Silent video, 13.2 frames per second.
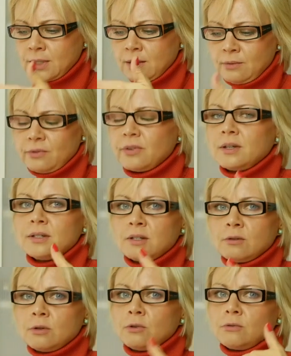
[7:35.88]
certain things
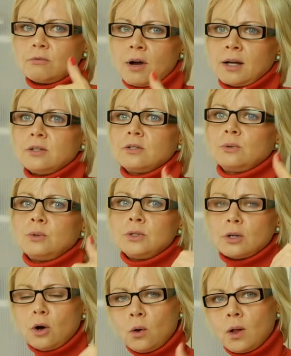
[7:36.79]
that were not right. So
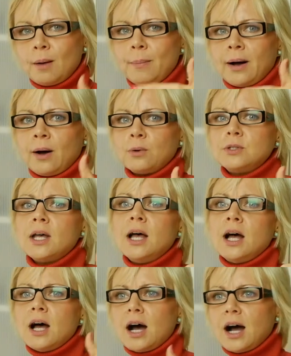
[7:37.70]
it's all about
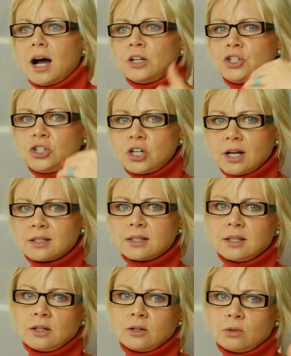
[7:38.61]

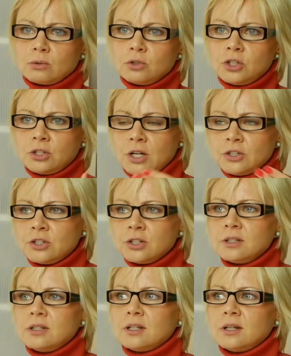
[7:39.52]
adjusting or
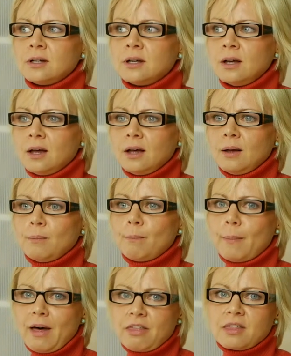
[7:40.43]
changing the
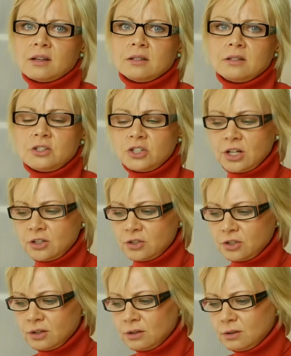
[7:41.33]
methods,
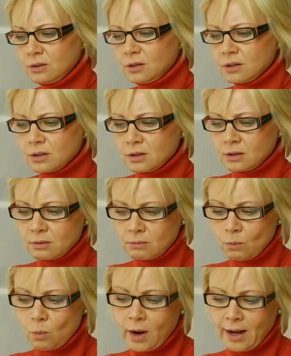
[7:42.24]
changing the
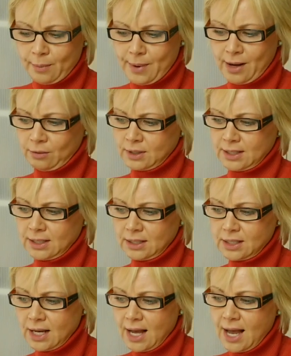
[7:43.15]
way about
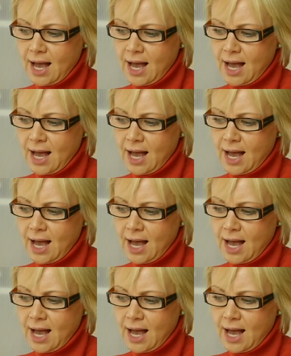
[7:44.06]
it.